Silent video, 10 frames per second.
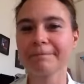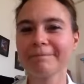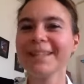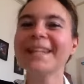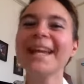
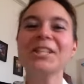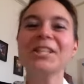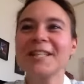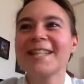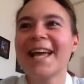Let's
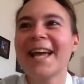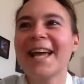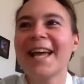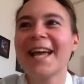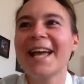just
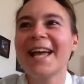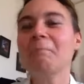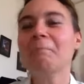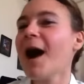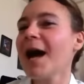say
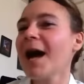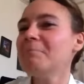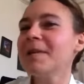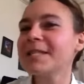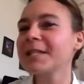my
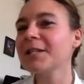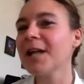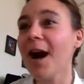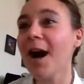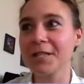mystical
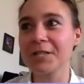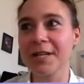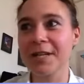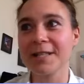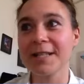
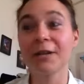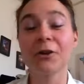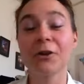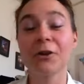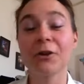heartstrings can
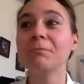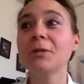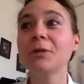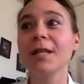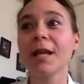create
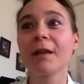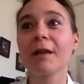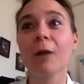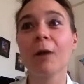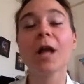music
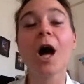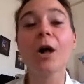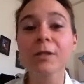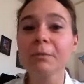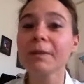that will
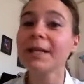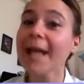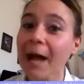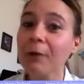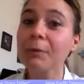ultimately
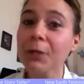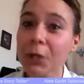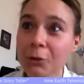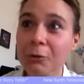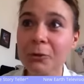help
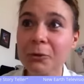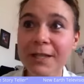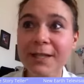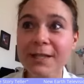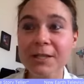you
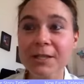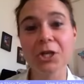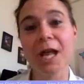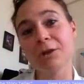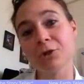to
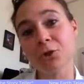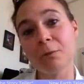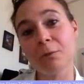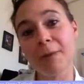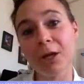change your
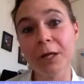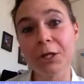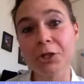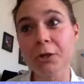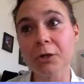melancholy
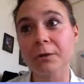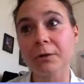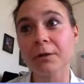tune.